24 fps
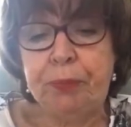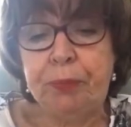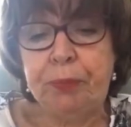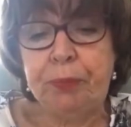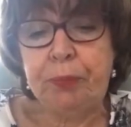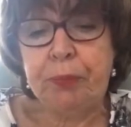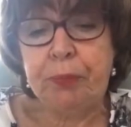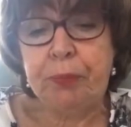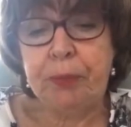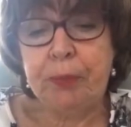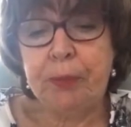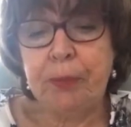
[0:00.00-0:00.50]

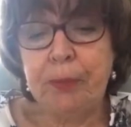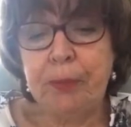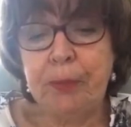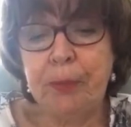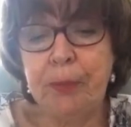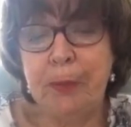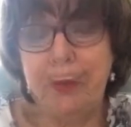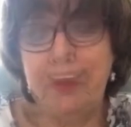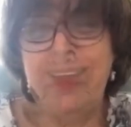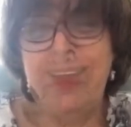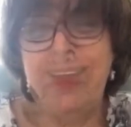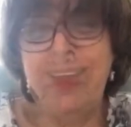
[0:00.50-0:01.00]
Well,
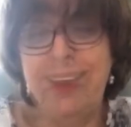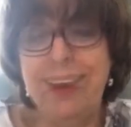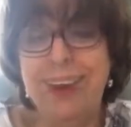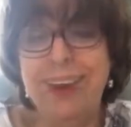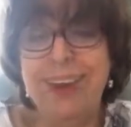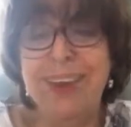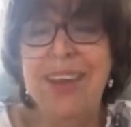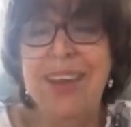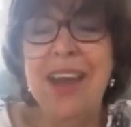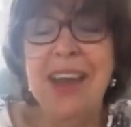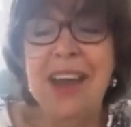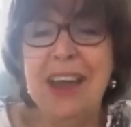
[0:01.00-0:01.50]

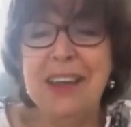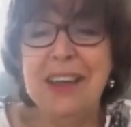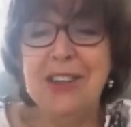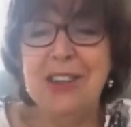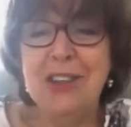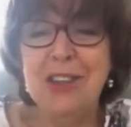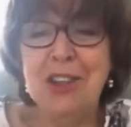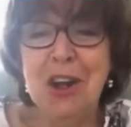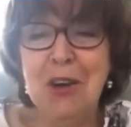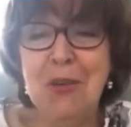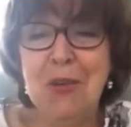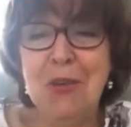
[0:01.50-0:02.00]
do
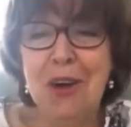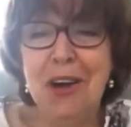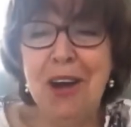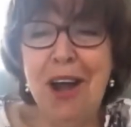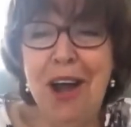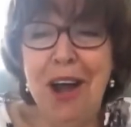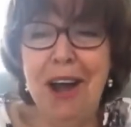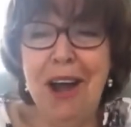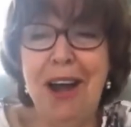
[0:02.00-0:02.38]
you know what?